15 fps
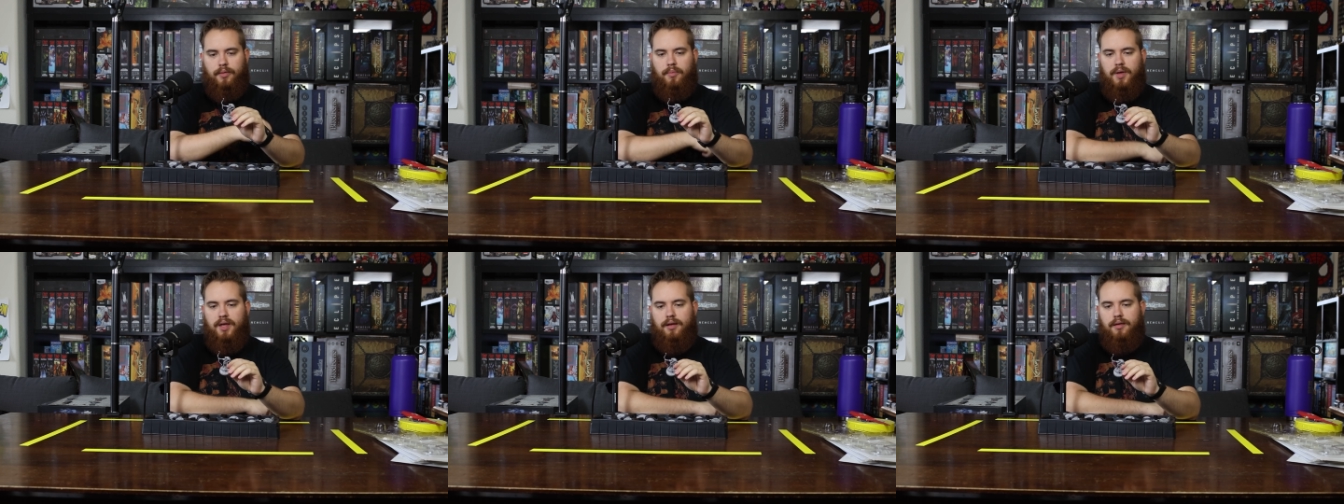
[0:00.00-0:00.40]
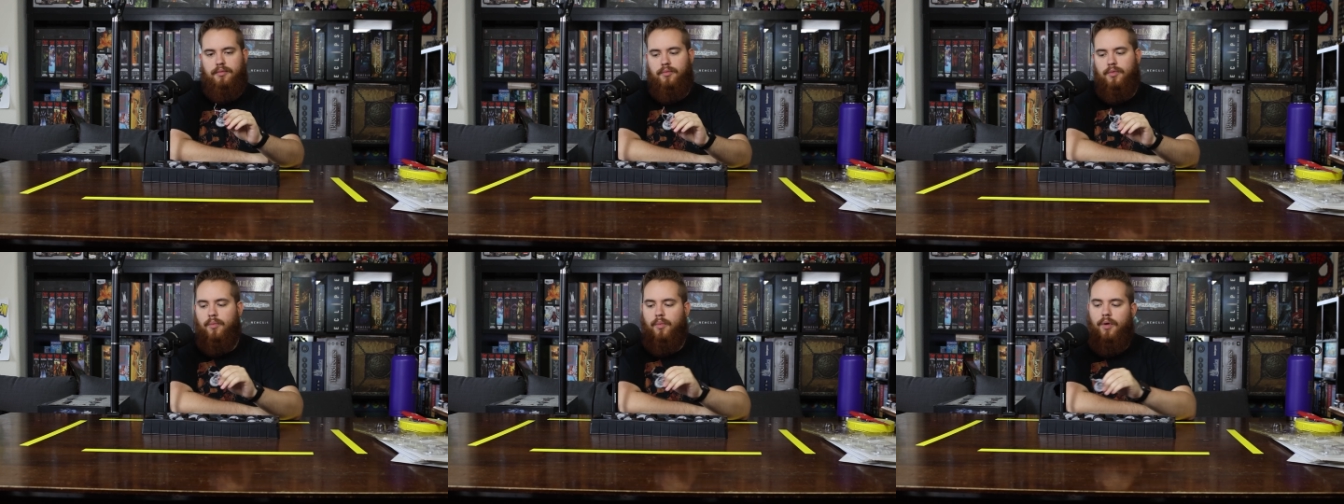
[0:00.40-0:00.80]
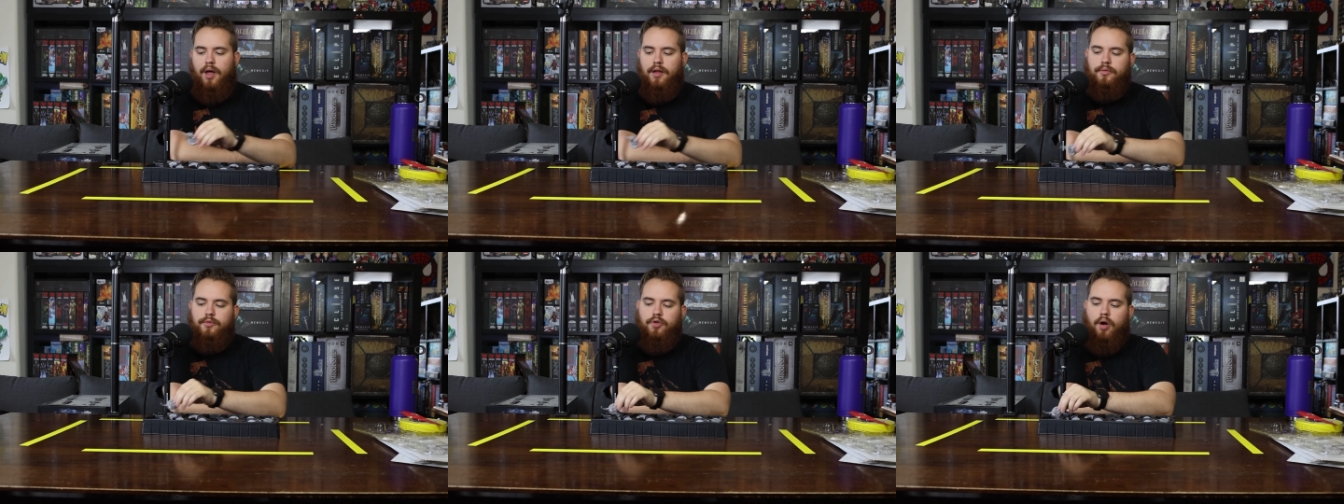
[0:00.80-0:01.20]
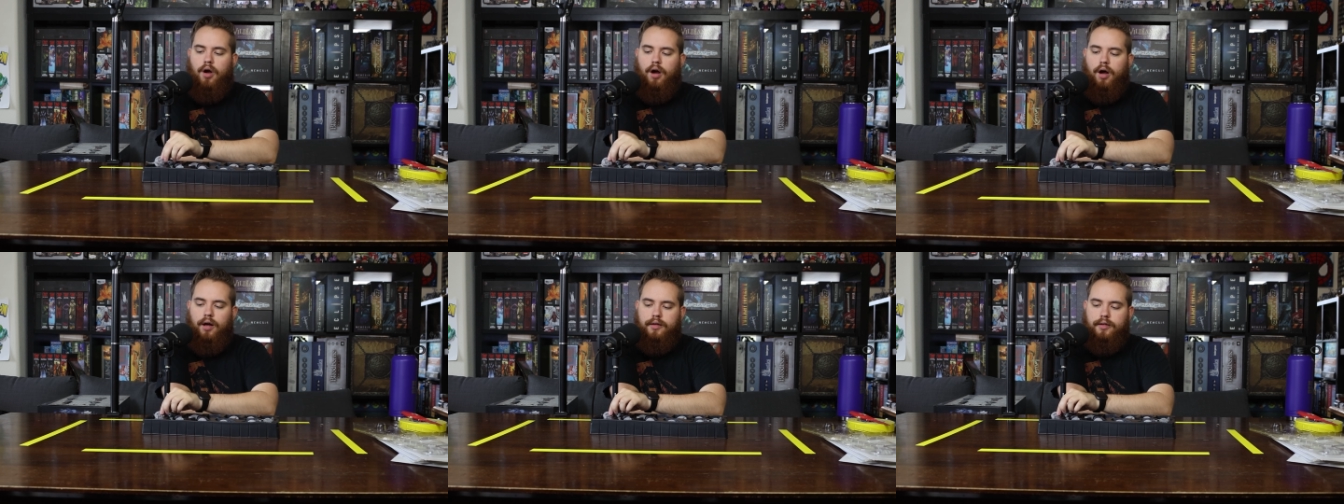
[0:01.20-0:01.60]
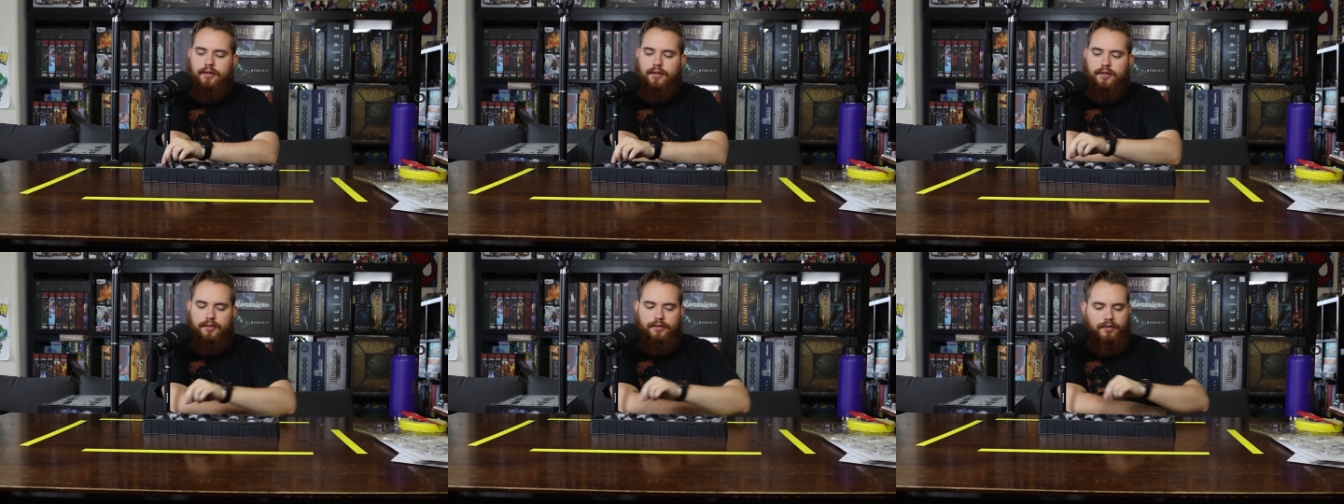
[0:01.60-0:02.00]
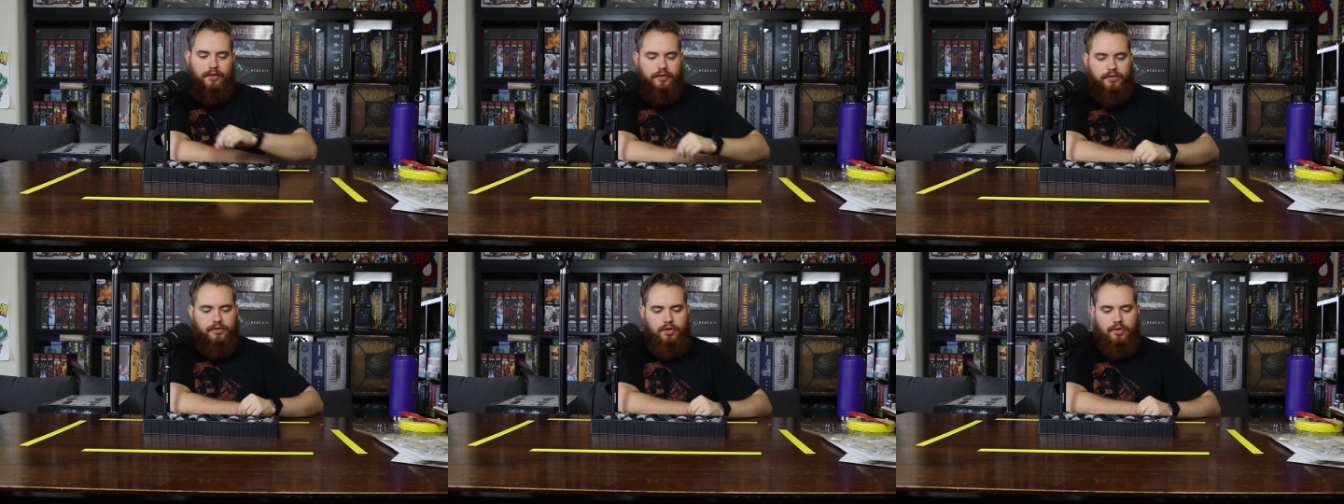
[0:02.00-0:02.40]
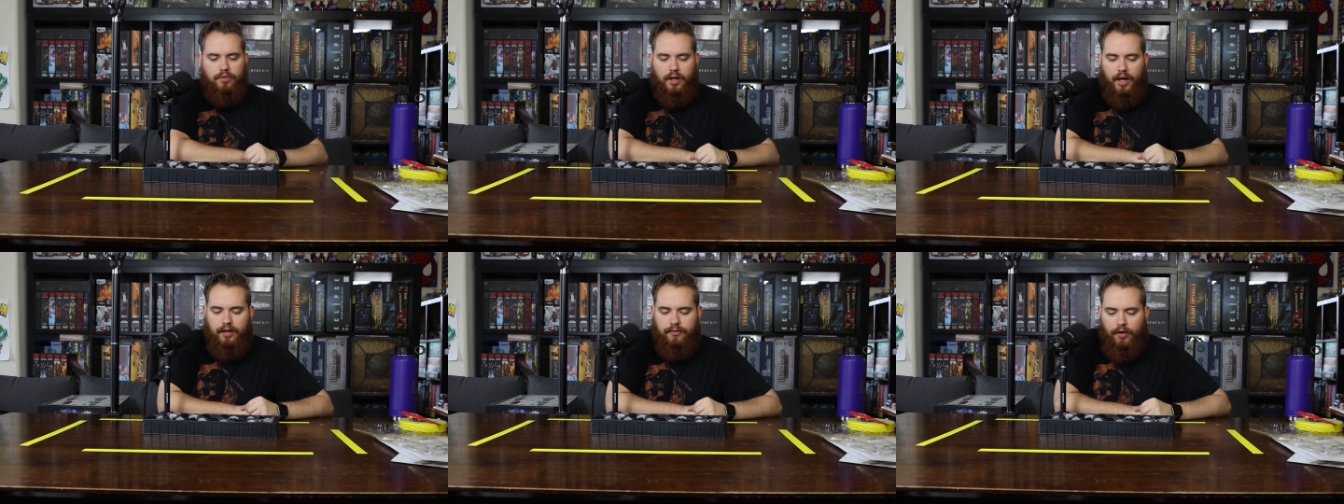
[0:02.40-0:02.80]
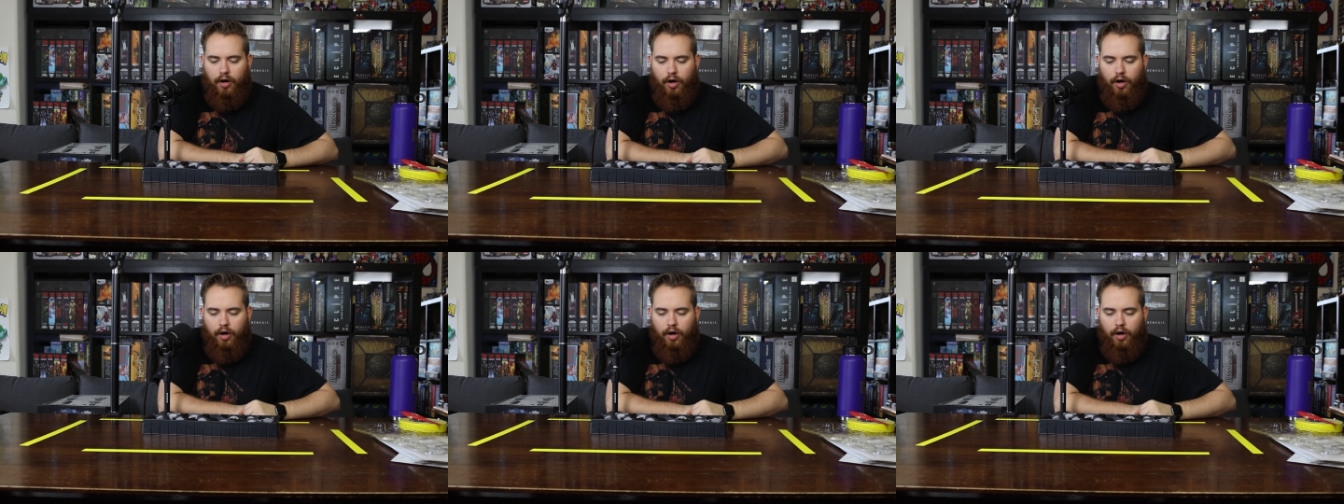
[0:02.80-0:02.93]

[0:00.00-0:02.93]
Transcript: mid draw. So there's two kind of